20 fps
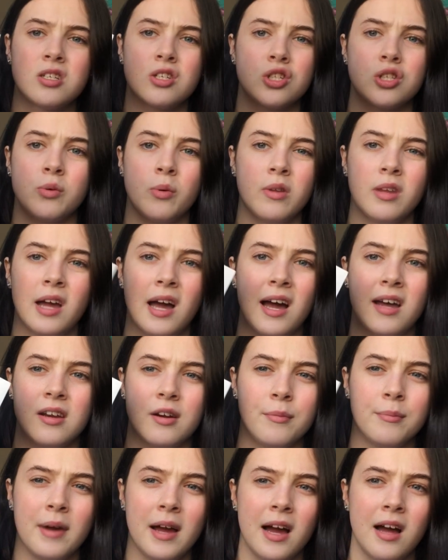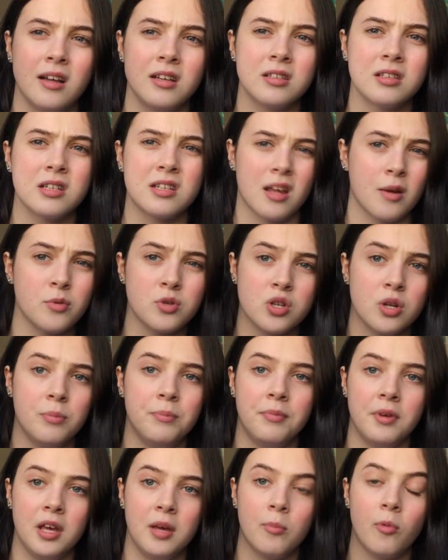just the one that I had on my hand because I was doing
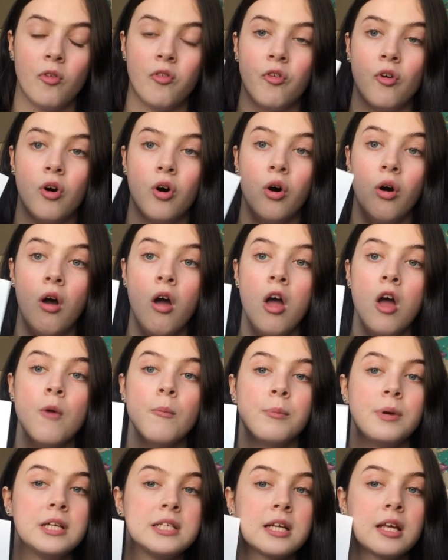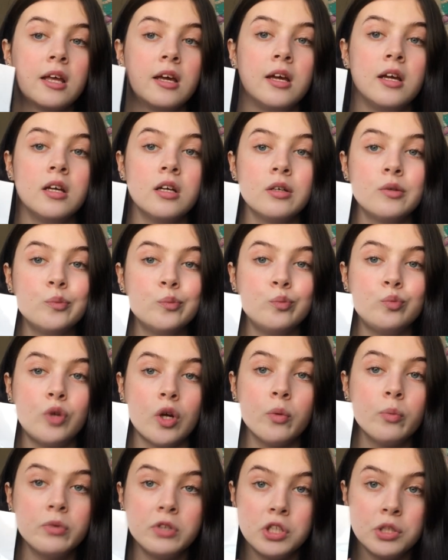PE before. Basically,
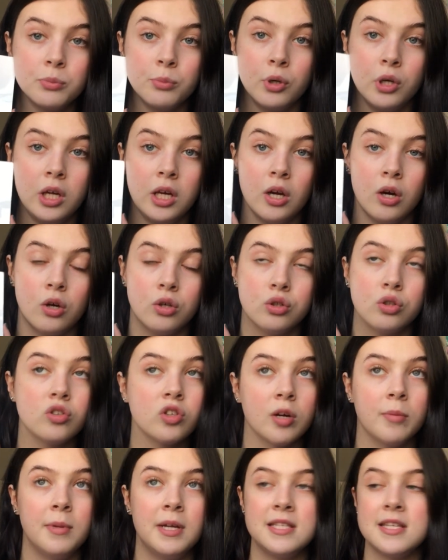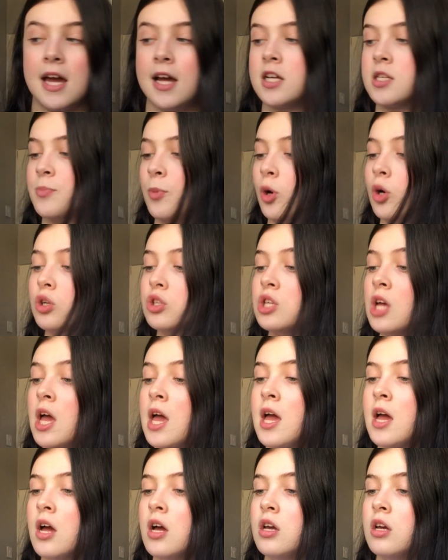don't waste your money on so many textbooks.
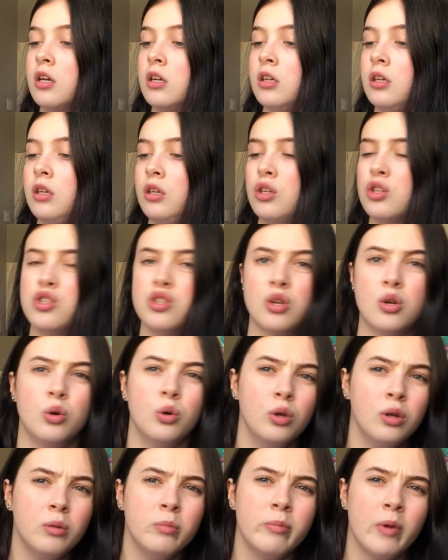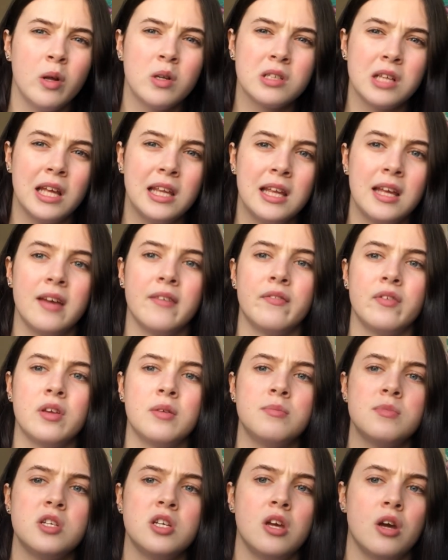Your school will most likely give
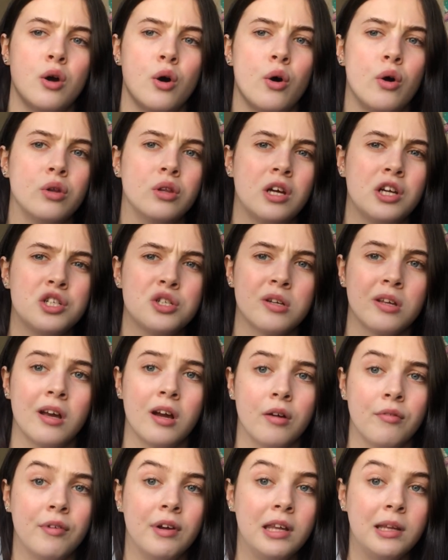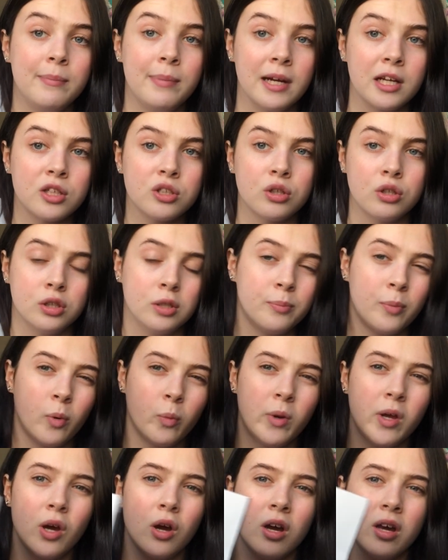them to you unless you're like a really big school, but
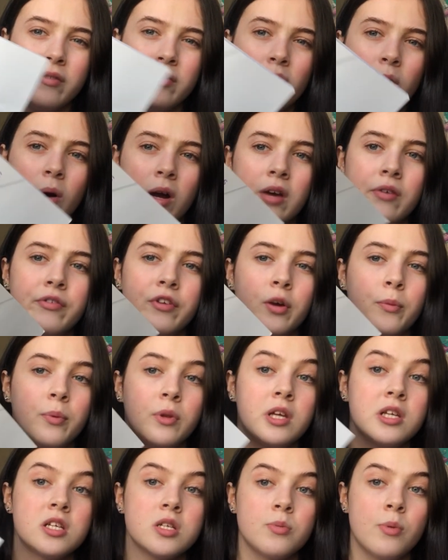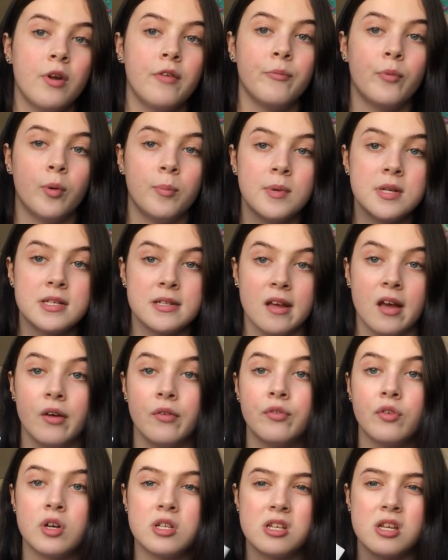we got given quite a few, but this is one I bought
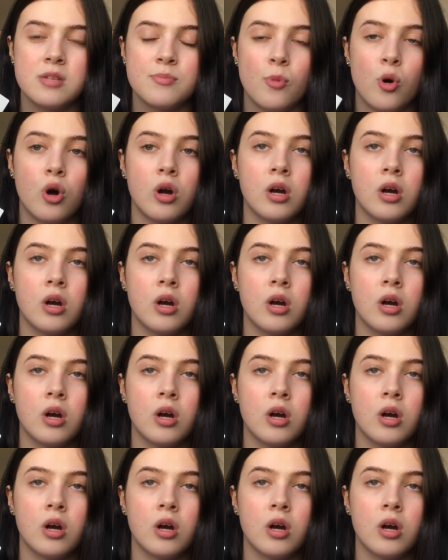myself because it's more